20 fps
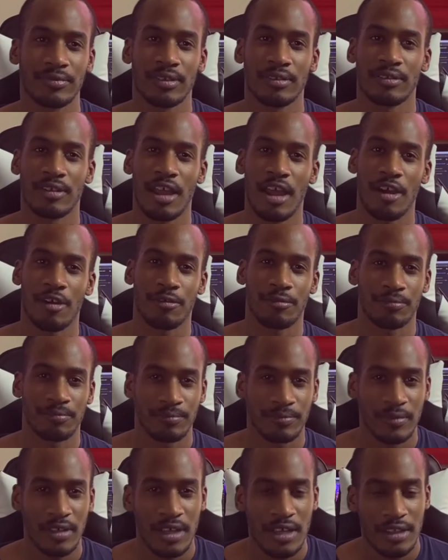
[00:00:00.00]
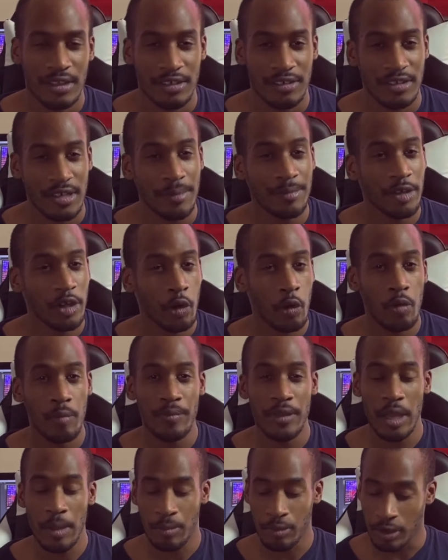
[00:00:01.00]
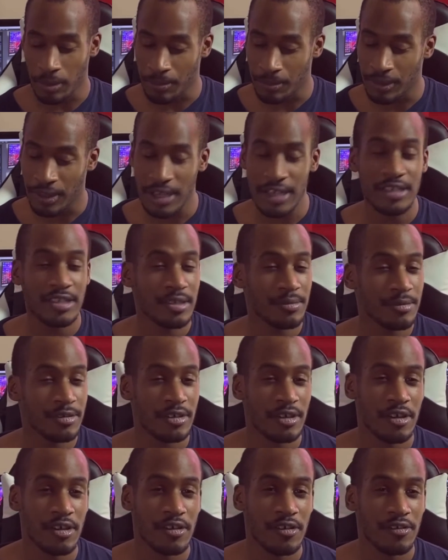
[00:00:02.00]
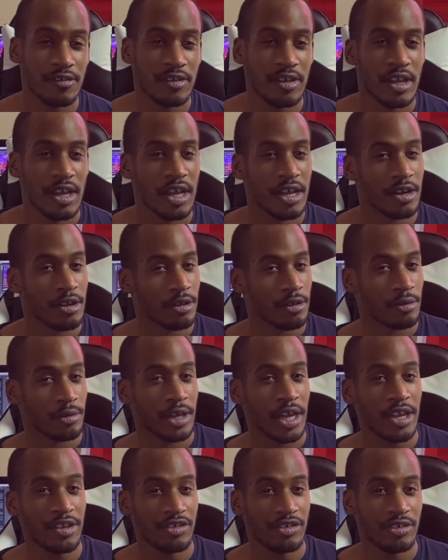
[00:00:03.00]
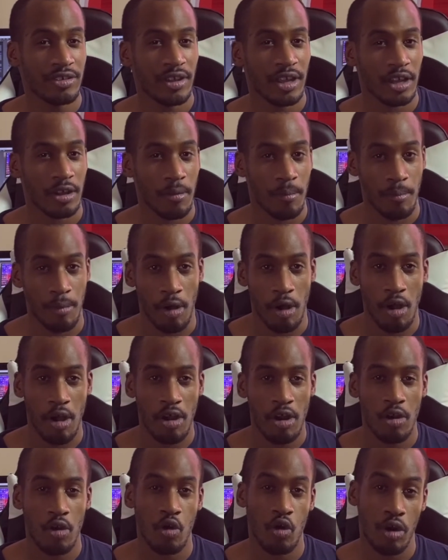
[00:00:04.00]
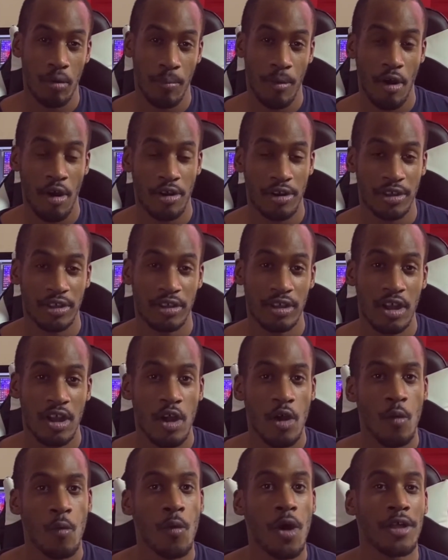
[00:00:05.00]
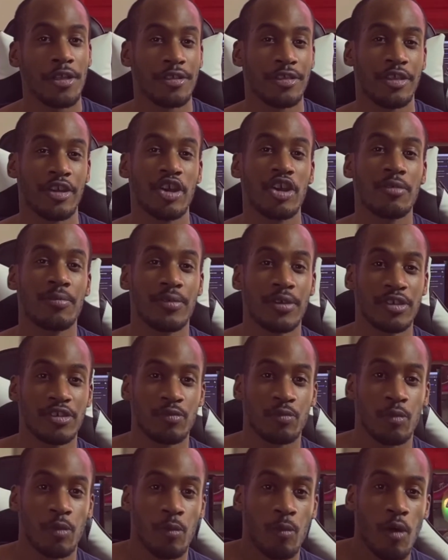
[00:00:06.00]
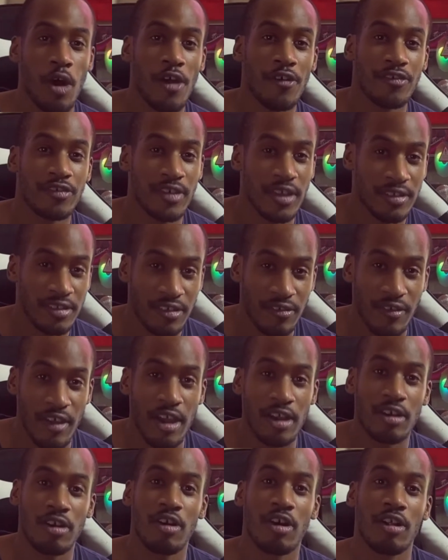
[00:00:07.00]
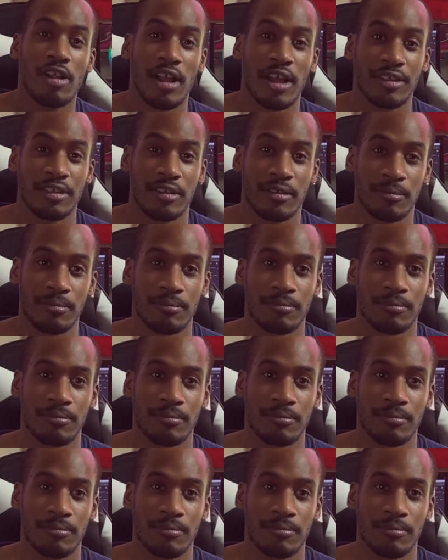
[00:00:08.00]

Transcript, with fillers: Now, subject would be able to place themselves in a location like a bar or a party while the therapist would waft scents of alcohol at them.